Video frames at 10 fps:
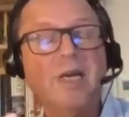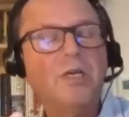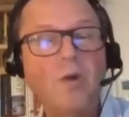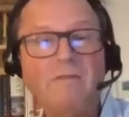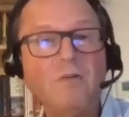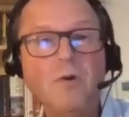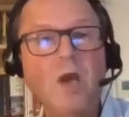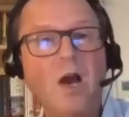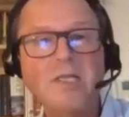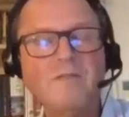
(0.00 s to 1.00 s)
you have all
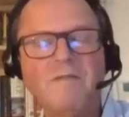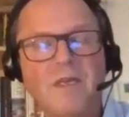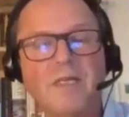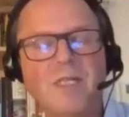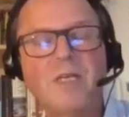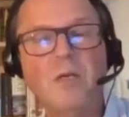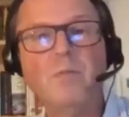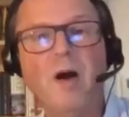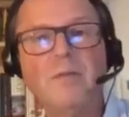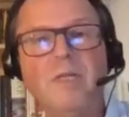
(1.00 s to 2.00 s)
kinds of things that you
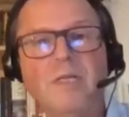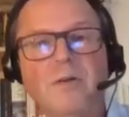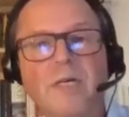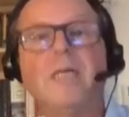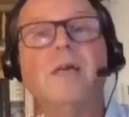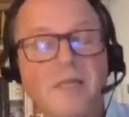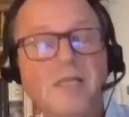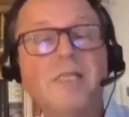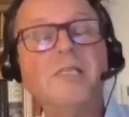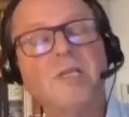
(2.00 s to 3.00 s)
might be doing.
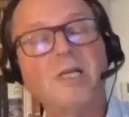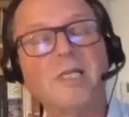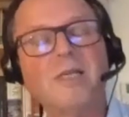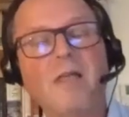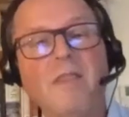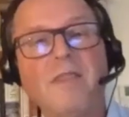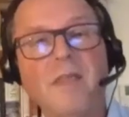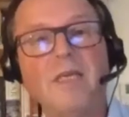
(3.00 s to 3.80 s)
This is just another thing